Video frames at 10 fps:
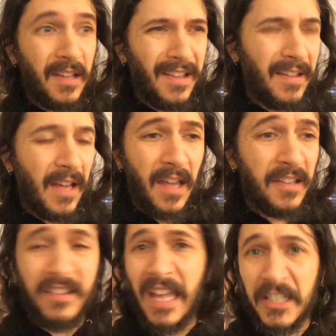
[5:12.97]
a, a,
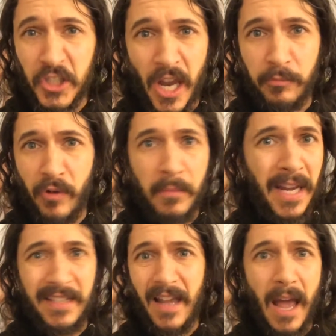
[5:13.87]
sex shop run
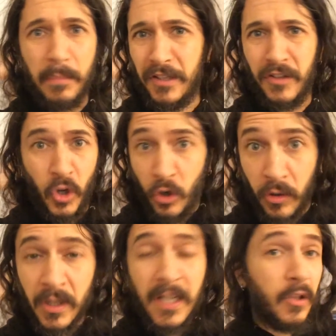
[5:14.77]
by a topless girl.